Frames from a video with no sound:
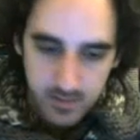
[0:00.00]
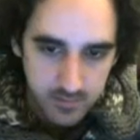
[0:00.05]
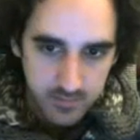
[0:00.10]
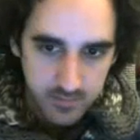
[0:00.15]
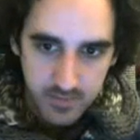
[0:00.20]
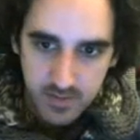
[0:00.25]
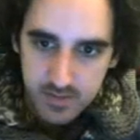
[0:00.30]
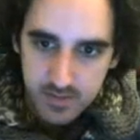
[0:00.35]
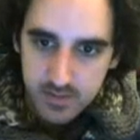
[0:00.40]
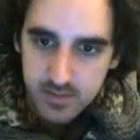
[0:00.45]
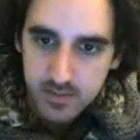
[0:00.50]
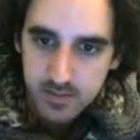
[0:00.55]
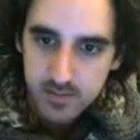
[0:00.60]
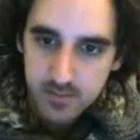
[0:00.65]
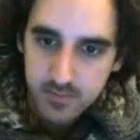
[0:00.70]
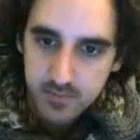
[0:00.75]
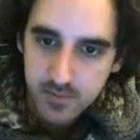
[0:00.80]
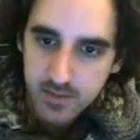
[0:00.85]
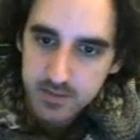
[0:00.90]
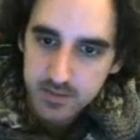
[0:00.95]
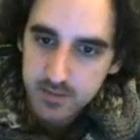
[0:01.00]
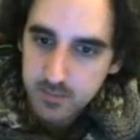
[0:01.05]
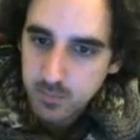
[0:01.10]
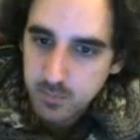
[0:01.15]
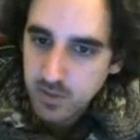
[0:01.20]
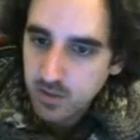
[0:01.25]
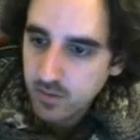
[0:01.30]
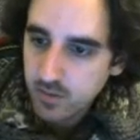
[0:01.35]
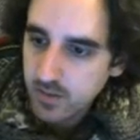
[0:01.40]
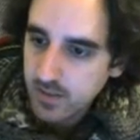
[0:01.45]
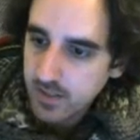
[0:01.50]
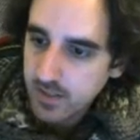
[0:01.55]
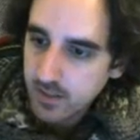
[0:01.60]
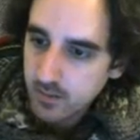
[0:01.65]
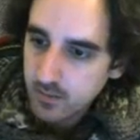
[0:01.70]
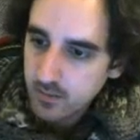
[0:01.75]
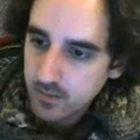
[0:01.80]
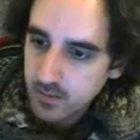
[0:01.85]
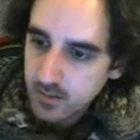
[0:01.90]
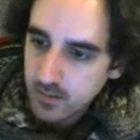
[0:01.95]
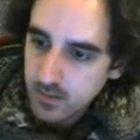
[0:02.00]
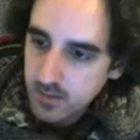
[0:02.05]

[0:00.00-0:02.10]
think the sphere is blowing out.